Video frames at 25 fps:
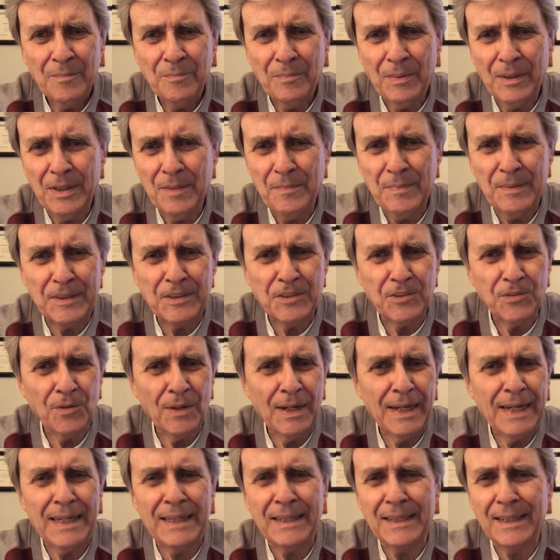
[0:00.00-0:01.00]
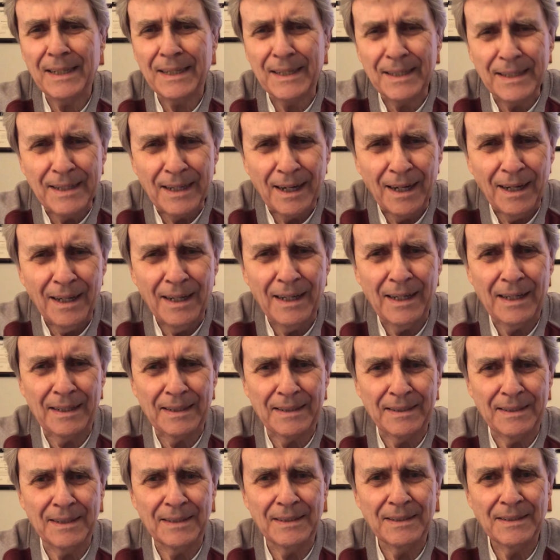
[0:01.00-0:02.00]
but he betrayed
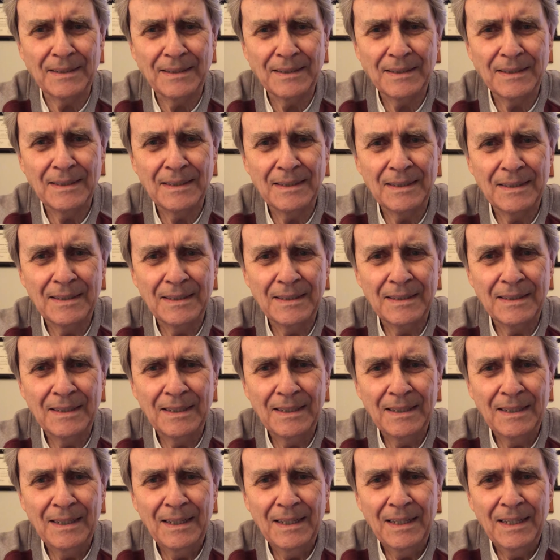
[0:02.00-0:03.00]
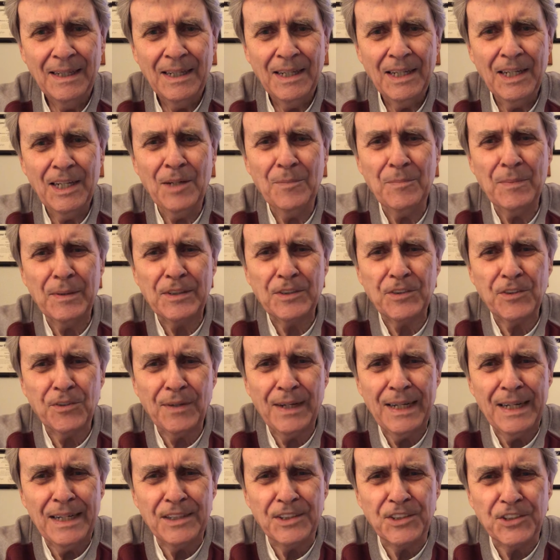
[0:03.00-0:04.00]
God. He
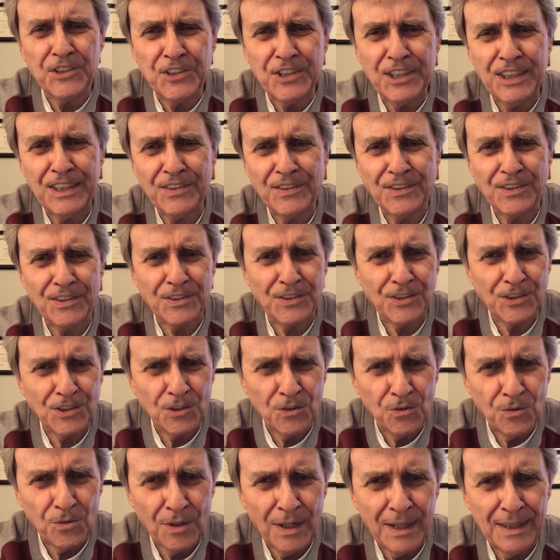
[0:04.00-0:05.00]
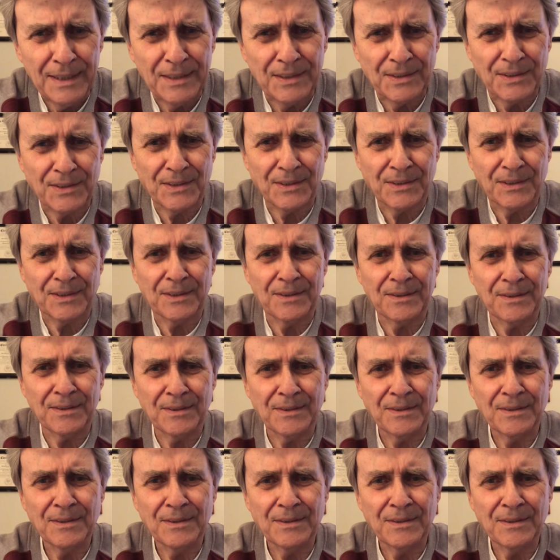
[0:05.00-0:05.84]
betrayed Jesus Christ.